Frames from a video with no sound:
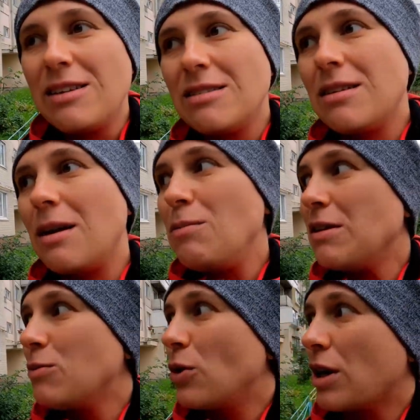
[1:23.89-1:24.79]
it's a
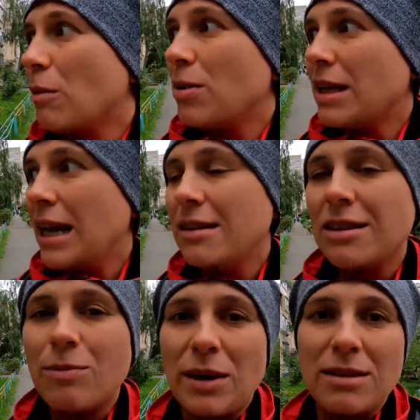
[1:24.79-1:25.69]
bit more
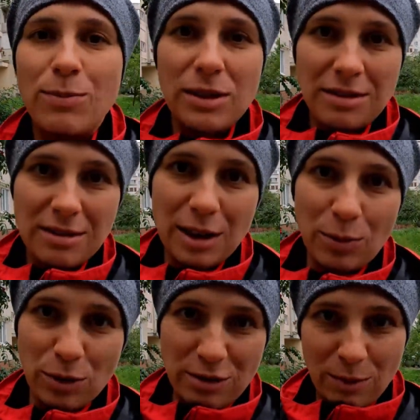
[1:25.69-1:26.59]
complicated, but still
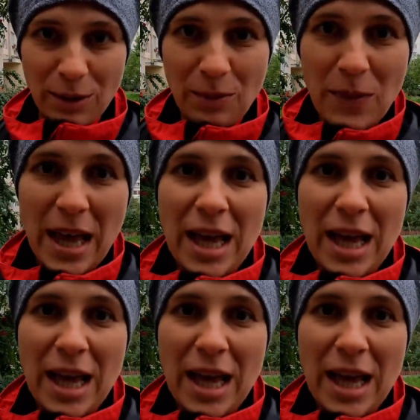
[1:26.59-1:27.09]
possible.